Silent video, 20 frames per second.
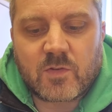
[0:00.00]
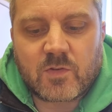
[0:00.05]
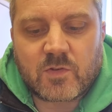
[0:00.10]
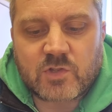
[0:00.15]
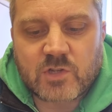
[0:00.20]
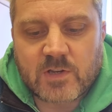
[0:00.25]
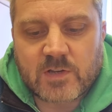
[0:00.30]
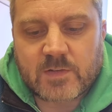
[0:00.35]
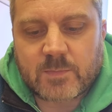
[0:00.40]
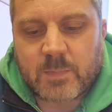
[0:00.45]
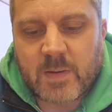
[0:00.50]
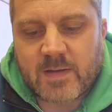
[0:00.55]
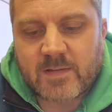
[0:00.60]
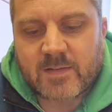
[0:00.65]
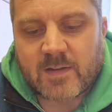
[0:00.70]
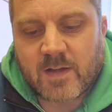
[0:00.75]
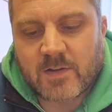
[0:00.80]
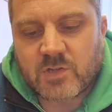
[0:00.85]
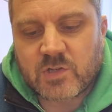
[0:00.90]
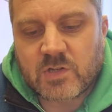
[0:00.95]
just by
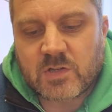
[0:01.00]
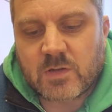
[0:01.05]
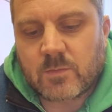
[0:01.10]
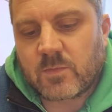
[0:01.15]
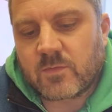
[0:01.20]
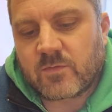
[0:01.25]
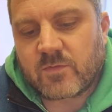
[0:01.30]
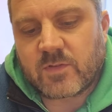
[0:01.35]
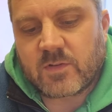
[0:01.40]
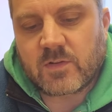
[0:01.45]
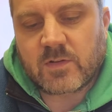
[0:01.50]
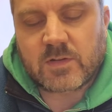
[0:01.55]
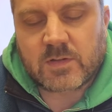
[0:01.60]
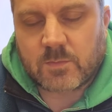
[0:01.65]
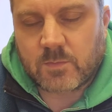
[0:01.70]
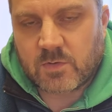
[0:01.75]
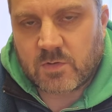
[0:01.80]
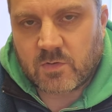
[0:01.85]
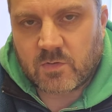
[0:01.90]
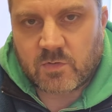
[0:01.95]
touching them and feeling
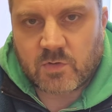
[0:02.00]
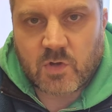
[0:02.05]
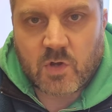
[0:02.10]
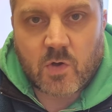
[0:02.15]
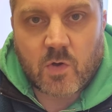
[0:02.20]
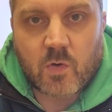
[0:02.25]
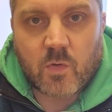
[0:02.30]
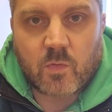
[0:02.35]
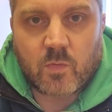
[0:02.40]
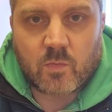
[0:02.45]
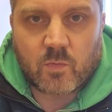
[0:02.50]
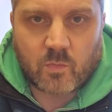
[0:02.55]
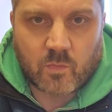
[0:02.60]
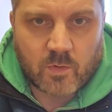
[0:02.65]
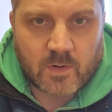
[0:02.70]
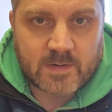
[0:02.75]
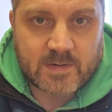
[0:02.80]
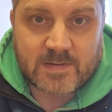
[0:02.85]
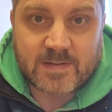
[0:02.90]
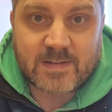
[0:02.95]
them, you'll know
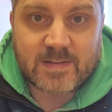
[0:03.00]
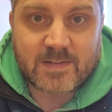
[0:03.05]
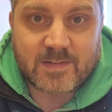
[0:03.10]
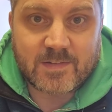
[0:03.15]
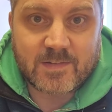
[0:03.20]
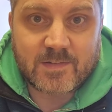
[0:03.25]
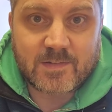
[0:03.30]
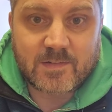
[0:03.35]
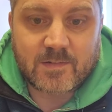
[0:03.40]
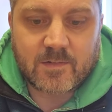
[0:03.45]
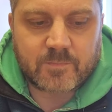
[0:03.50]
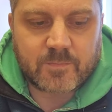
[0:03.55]
what it is